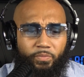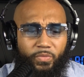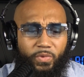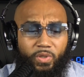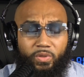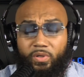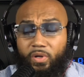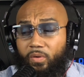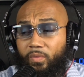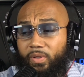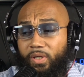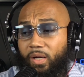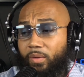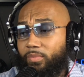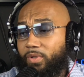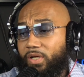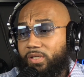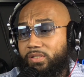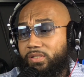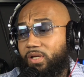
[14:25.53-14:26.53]
You know, and I'm
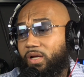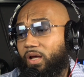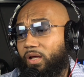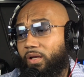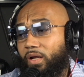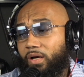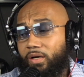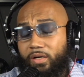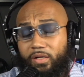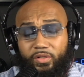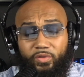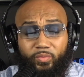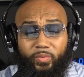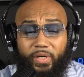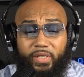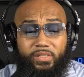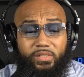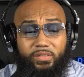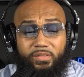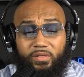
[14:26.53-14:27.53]
not saying that other
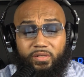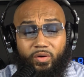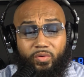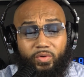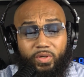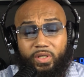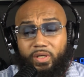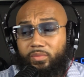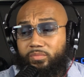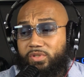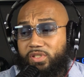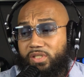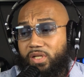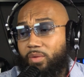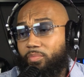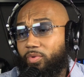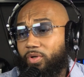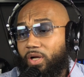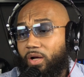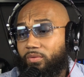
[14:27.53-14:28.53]
races don't come
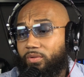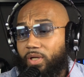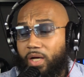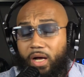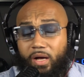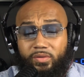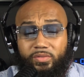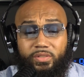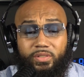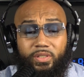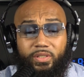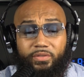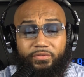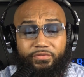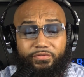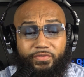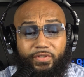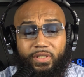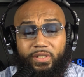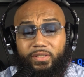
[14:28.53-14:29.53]
stepping out the house looking
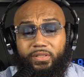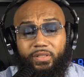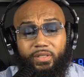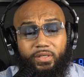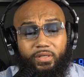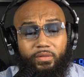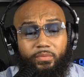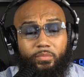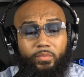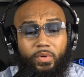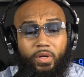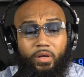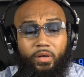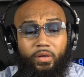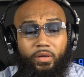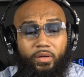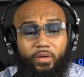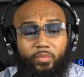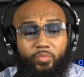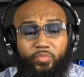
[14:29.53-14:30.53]
fucked up,
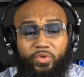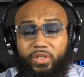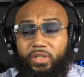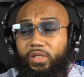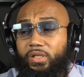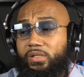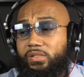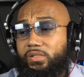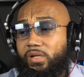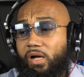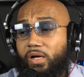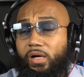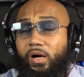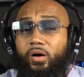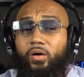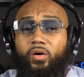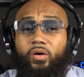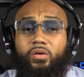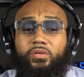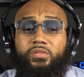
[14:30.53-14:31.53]
because like I
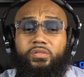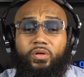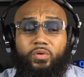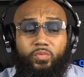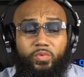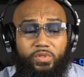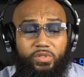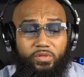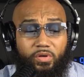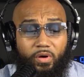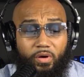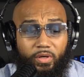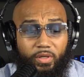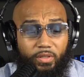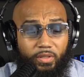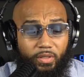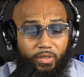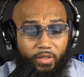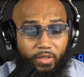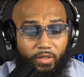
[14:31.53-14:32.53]
also was talking
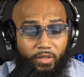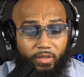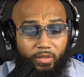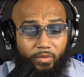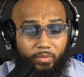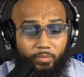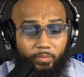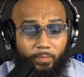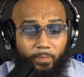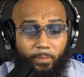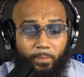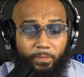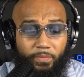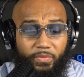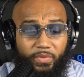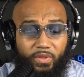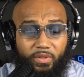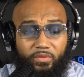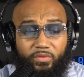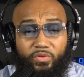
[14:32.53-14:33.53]
to
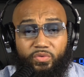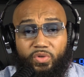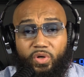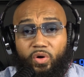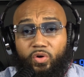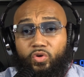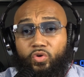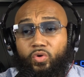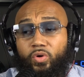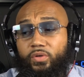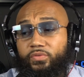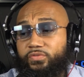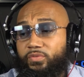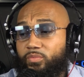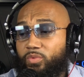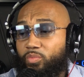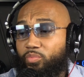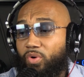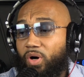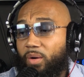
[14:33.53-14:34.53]
you know, Court from
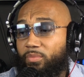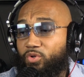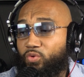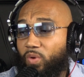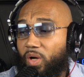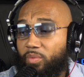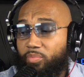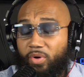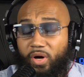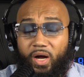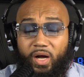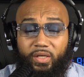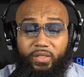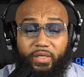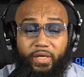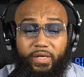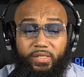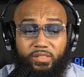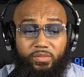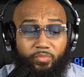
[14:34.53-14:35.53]
the Barbie Way
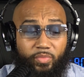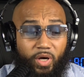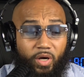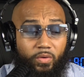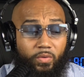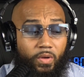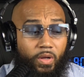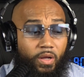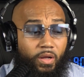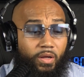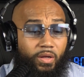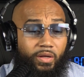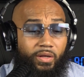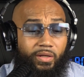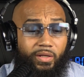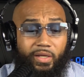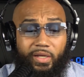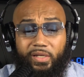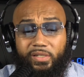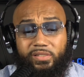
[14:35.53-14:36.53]
podcast about,
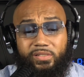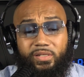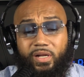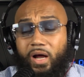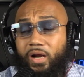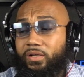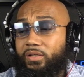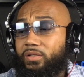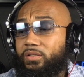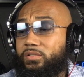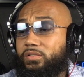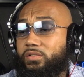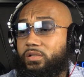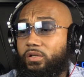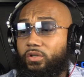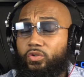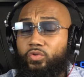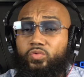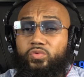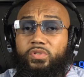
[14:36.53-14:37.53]
it's not
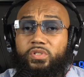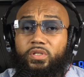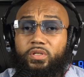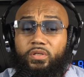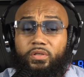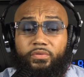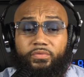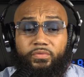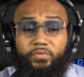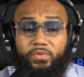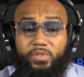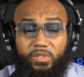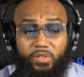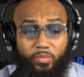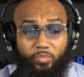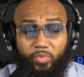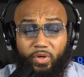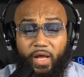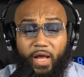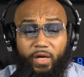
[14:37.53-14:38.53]
exclusive to
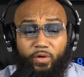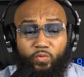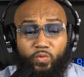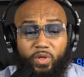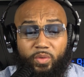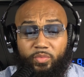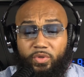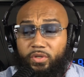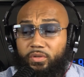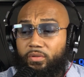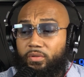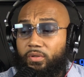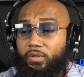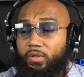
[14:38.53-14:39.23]
black women.